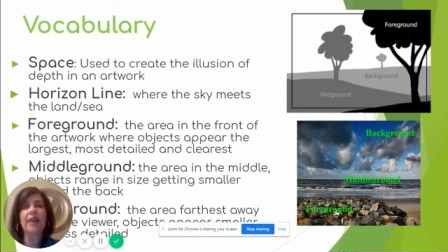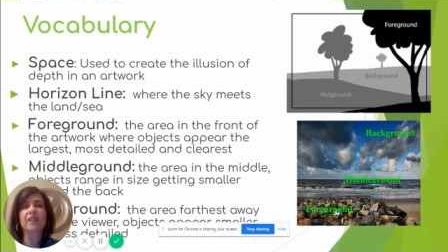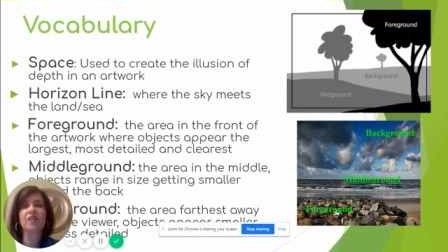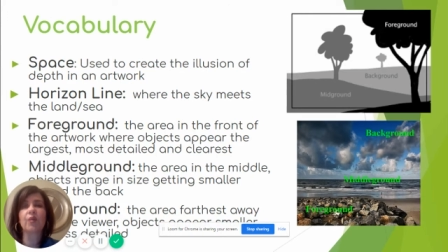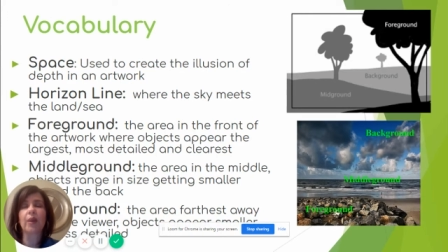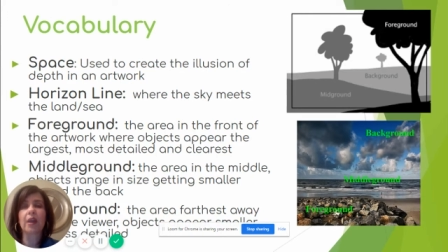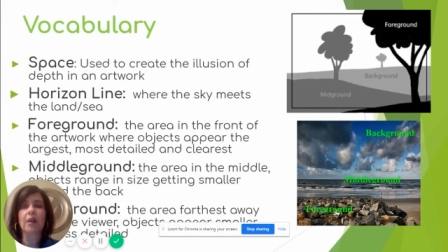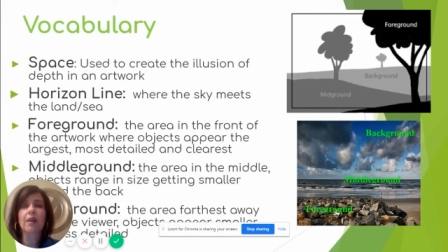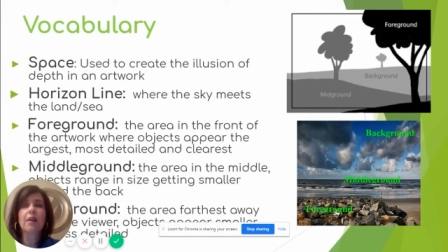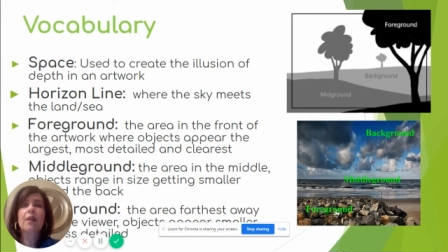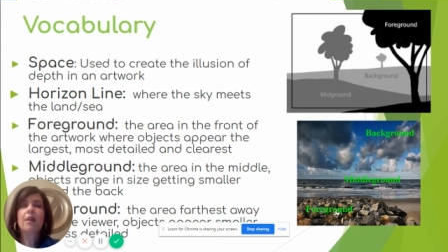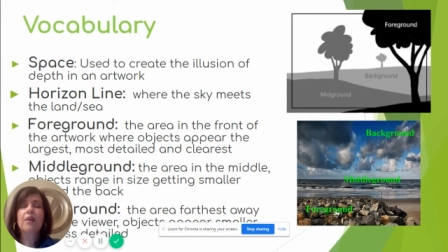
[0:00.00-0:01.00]
that's where
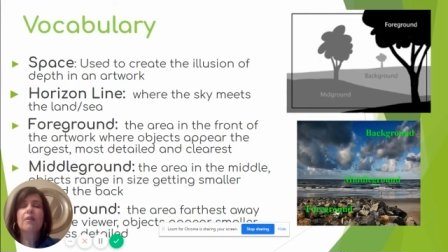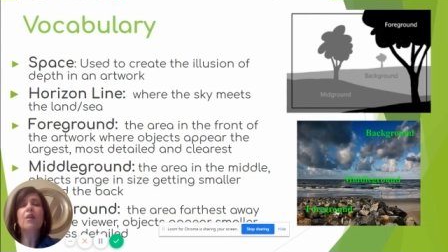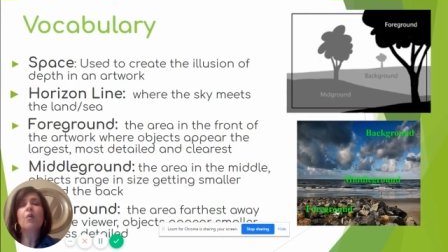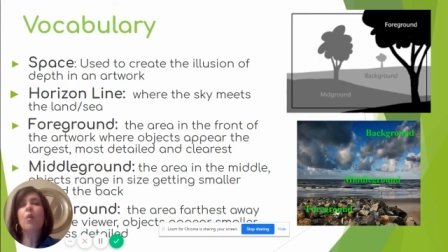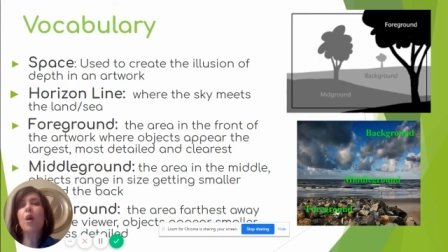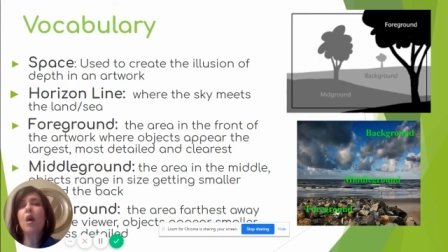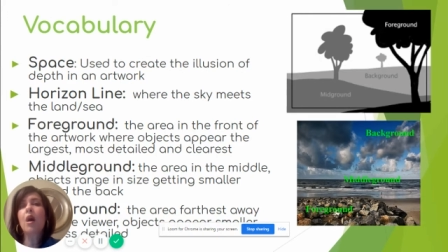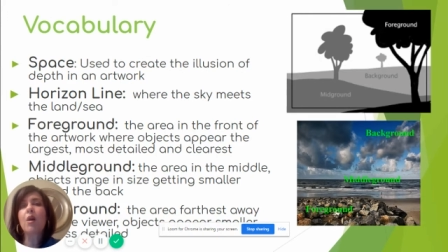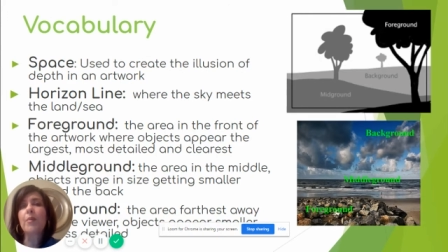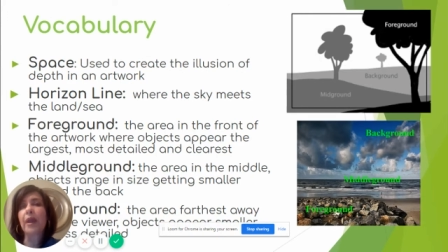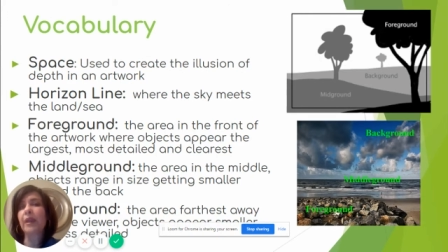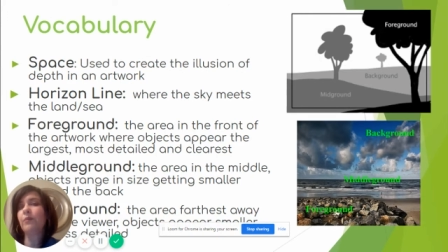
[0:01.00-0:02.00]
the
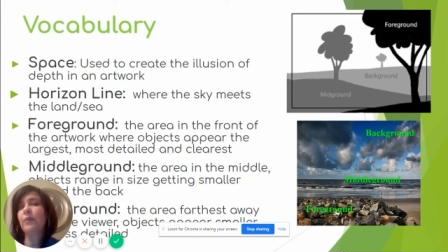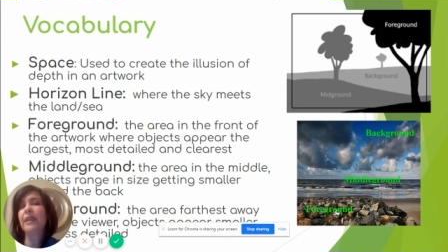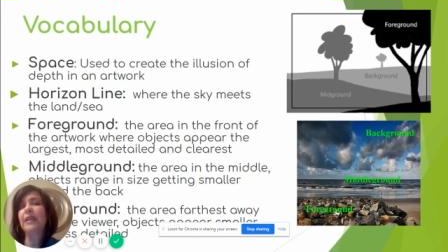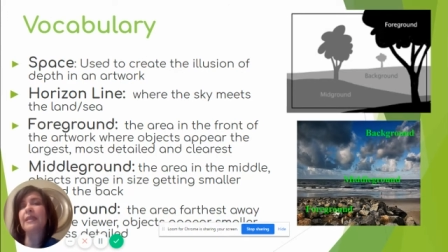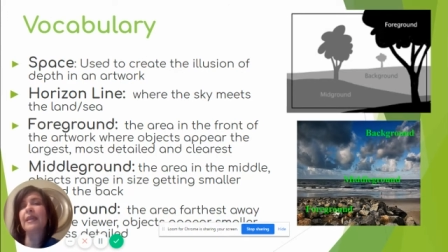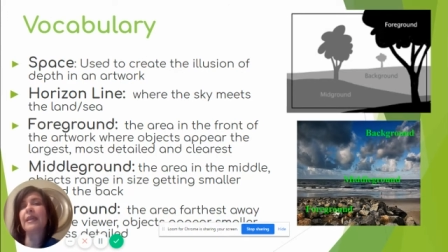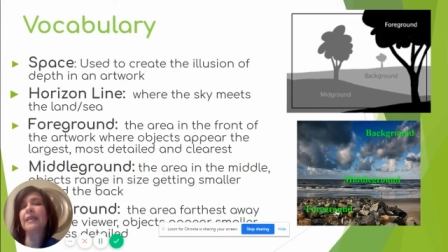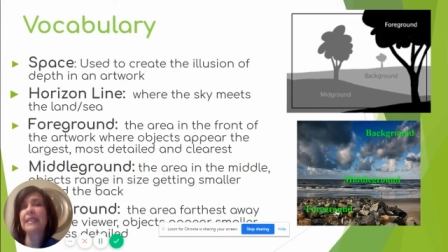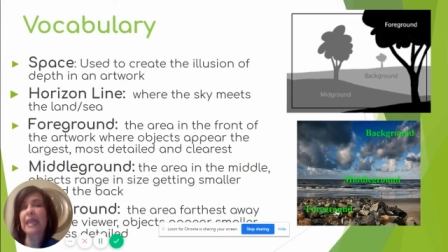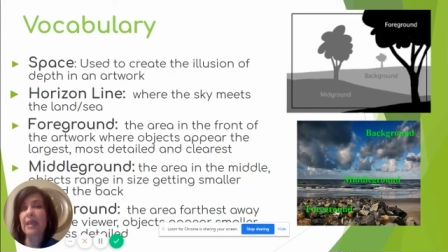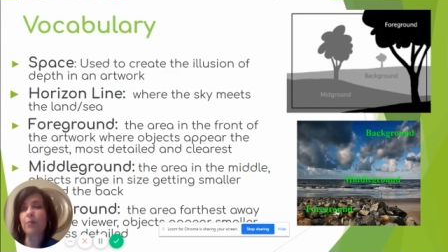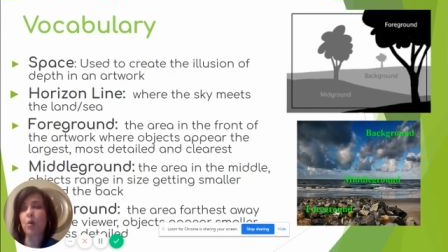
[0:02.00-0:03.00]
wall might meet a
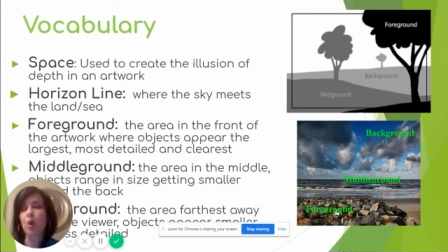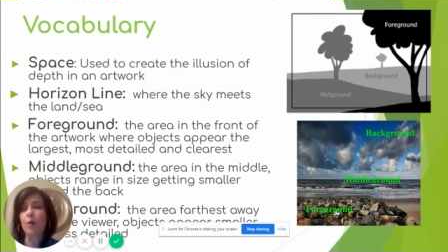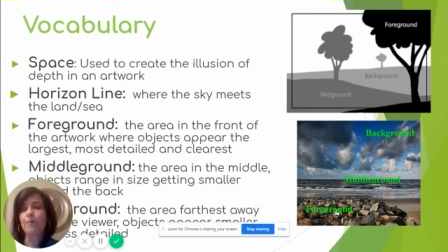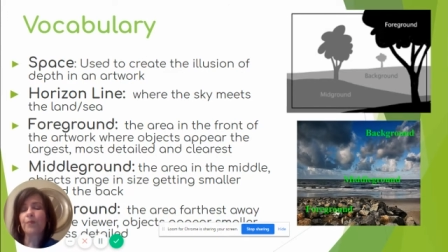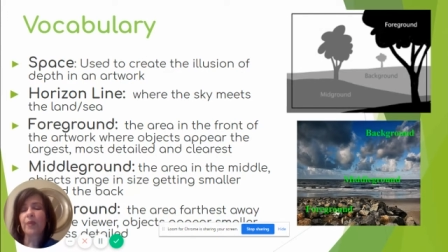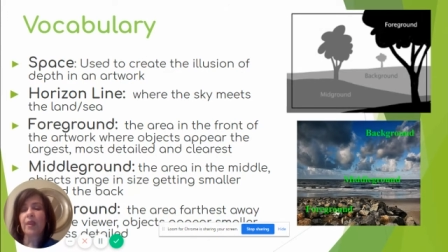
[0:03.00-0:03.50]
table.